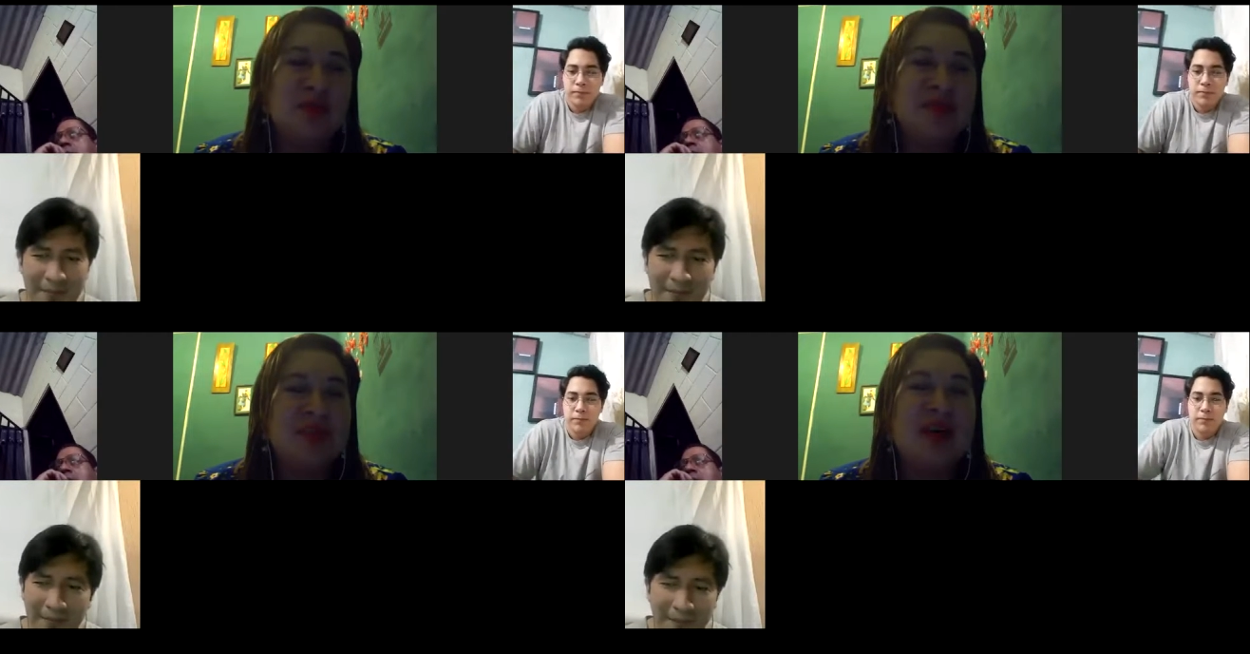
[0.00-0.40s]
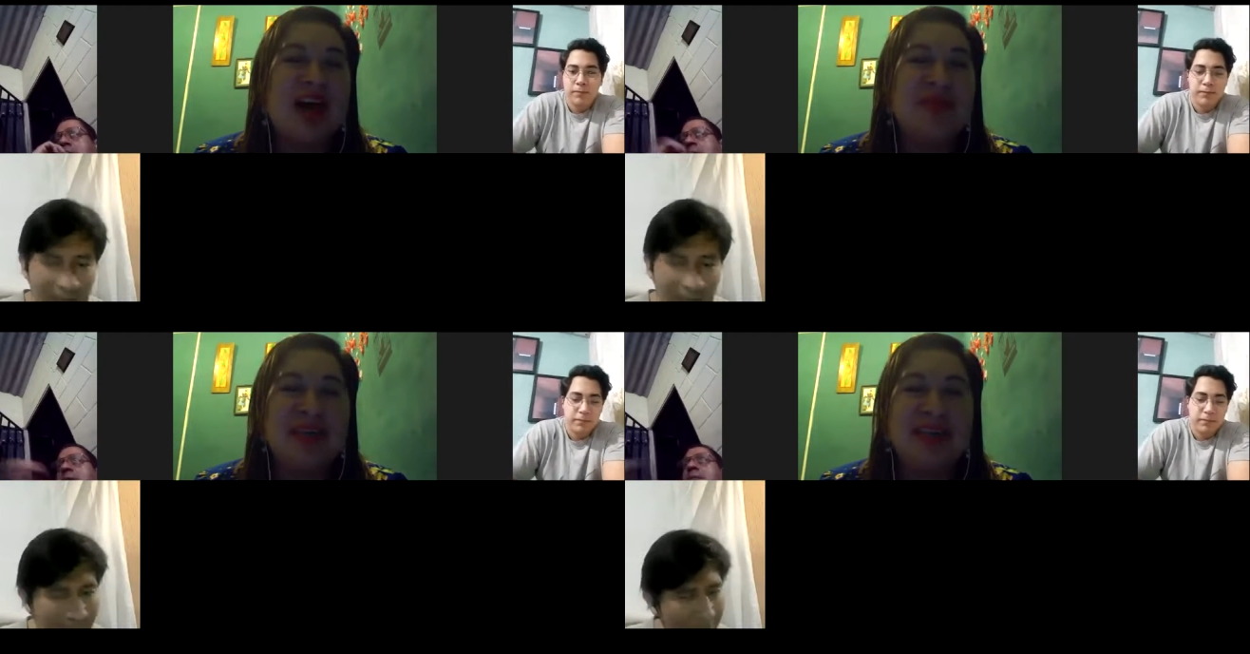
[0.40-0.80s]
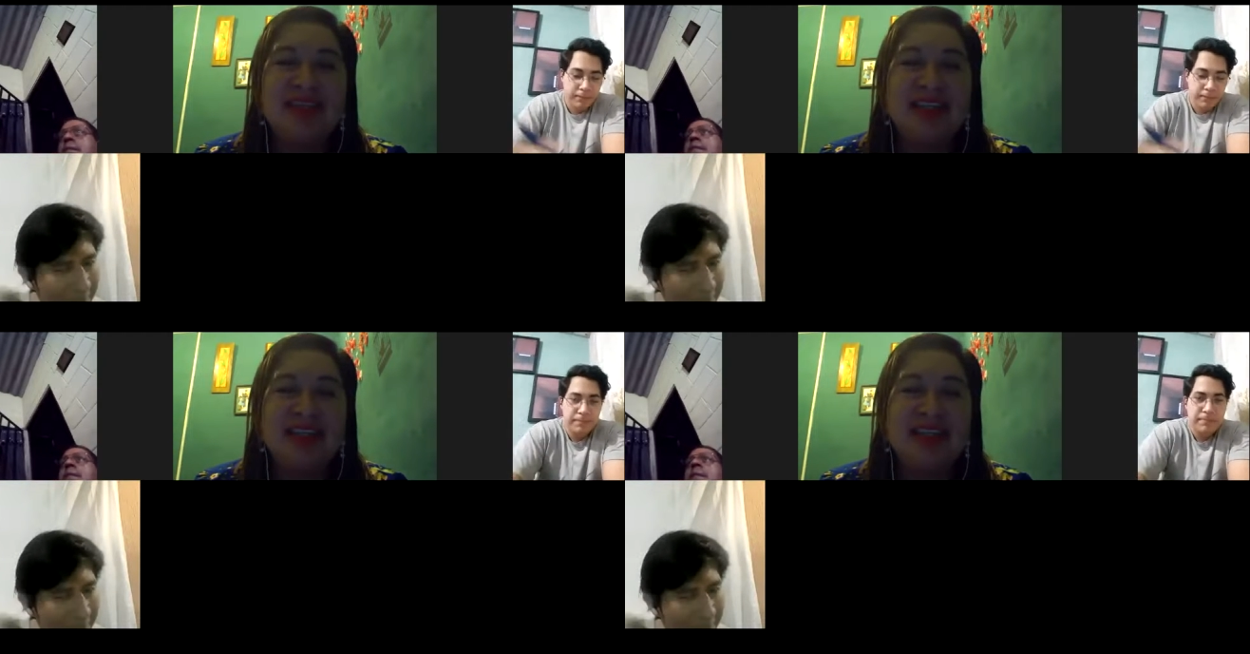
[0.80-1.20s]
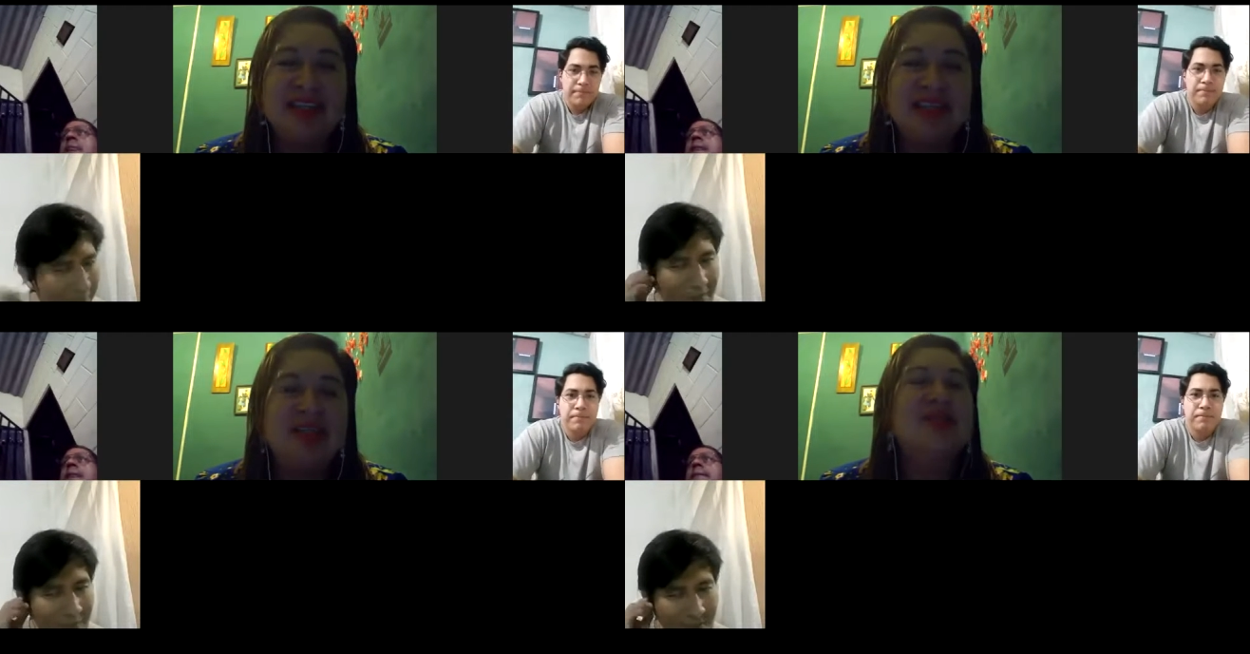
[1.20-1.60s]
Speaker 1: I'm so happy every time that I
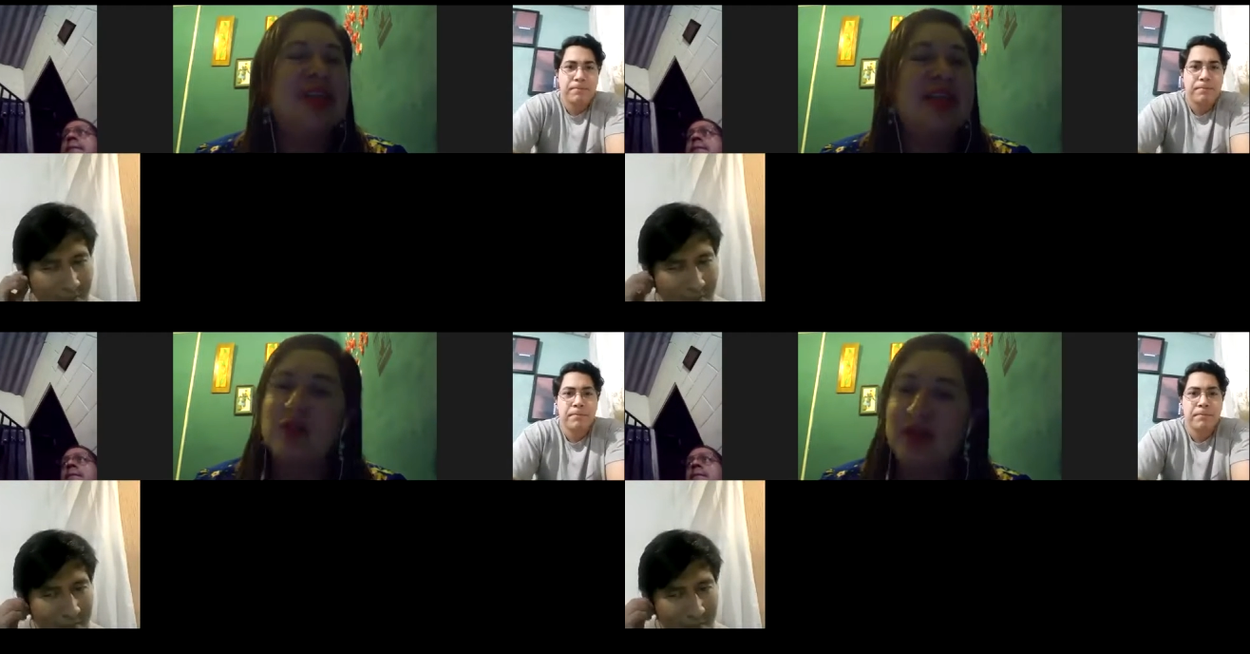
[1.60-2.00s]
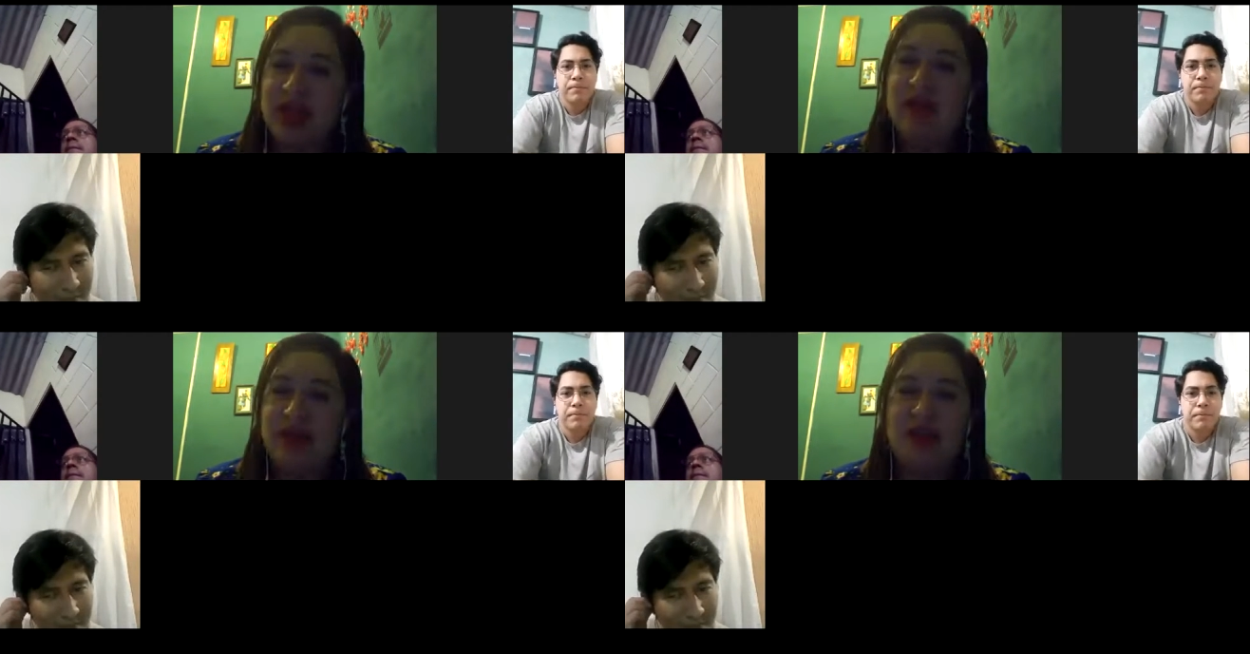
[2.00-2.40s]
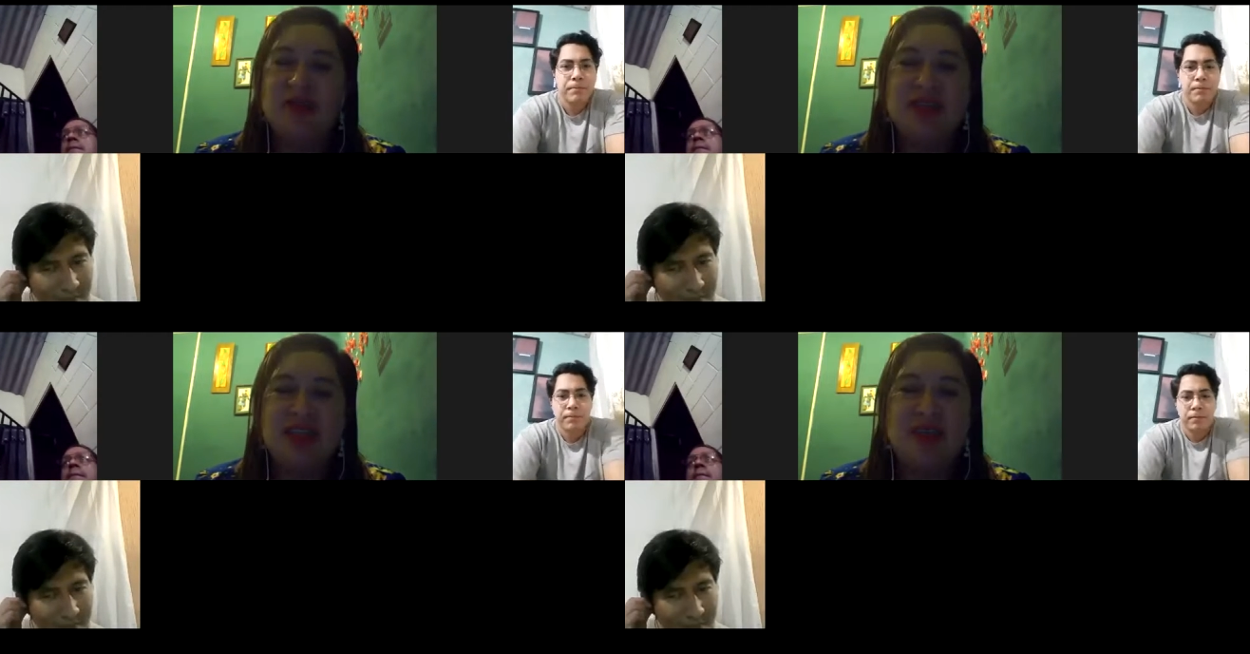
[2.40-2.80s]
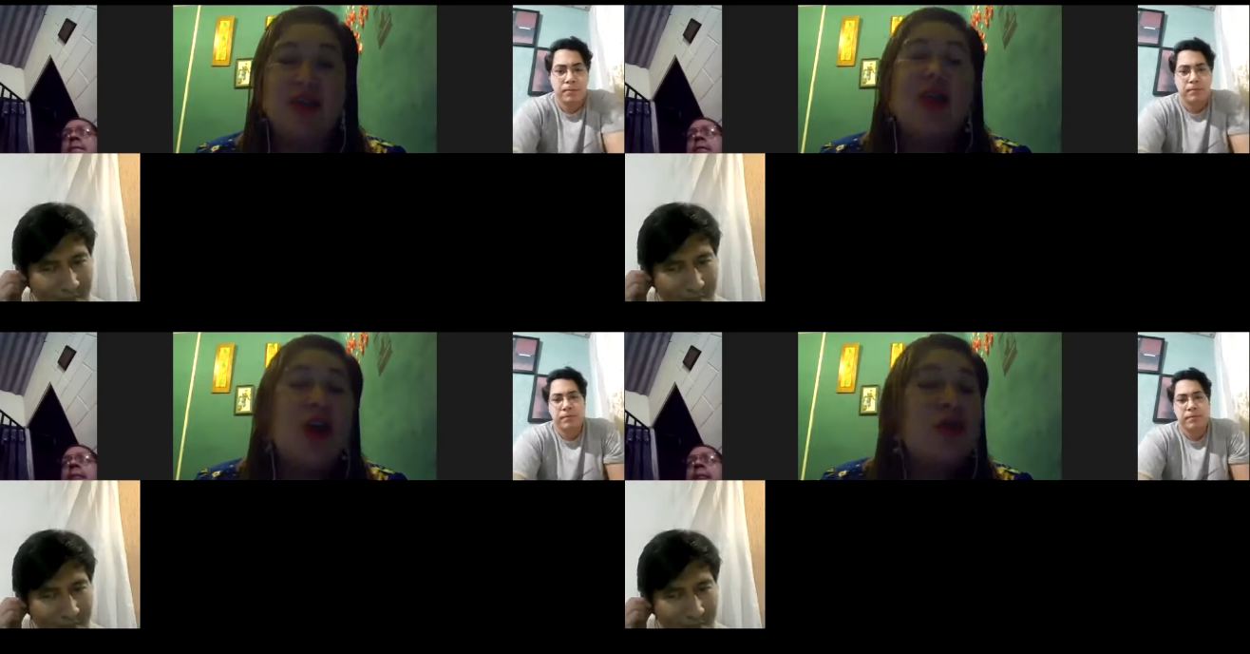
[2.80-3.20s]
see you. So that's okay, okay, Juancito.
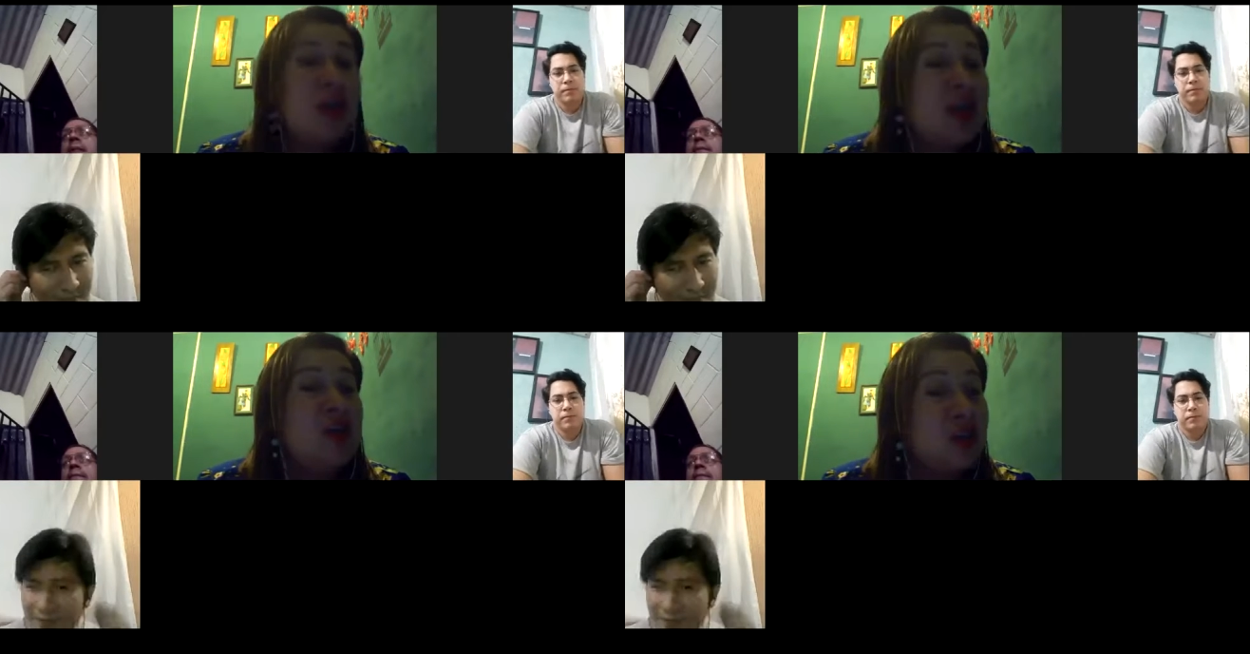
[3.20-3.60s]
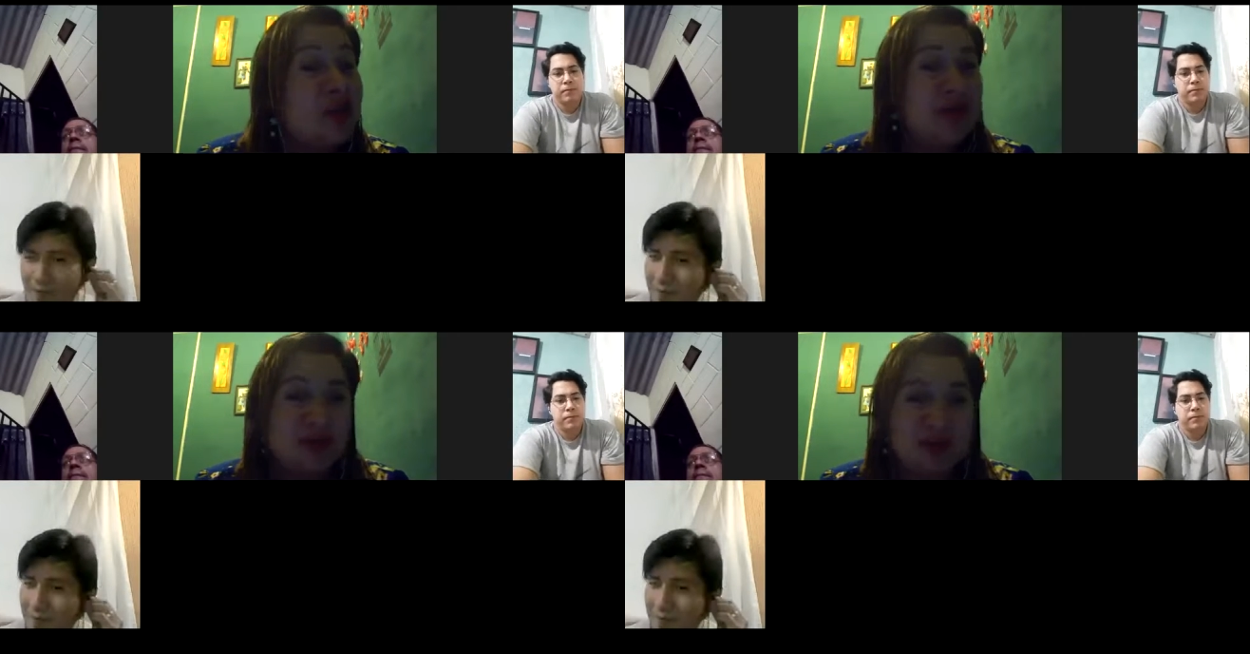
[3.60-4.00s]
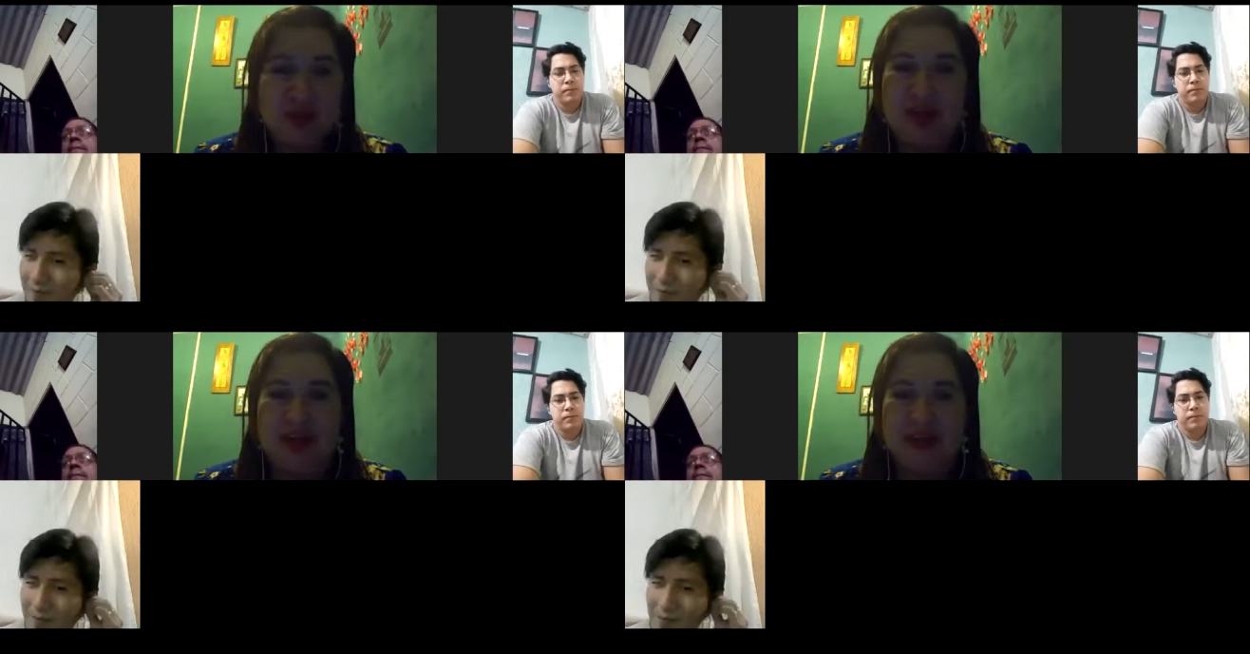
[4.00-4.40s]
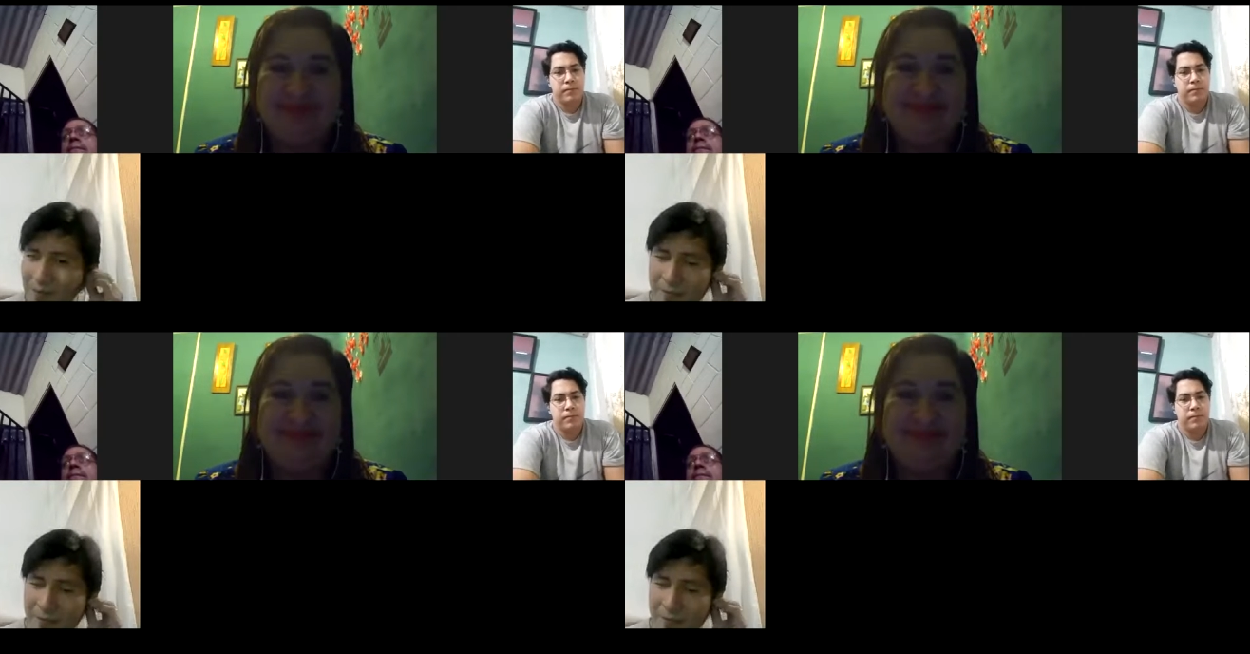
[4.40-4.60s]
Hopefully you will feel much better.